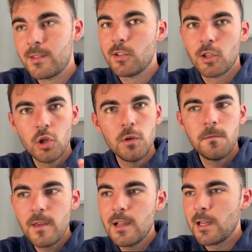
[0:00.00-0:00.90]
It's a good
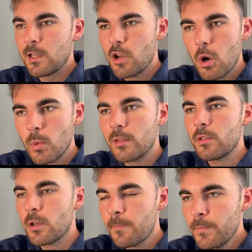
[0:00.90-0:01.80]
feeling knowing
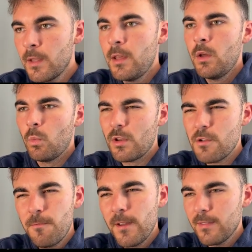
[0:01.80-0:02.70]
that when you
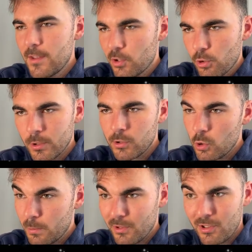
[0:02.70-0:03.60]
think there's a critical
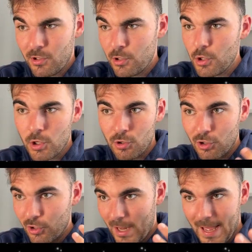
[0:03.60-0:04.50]
position, you can
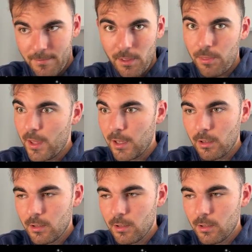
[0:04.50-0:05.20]
just have a think.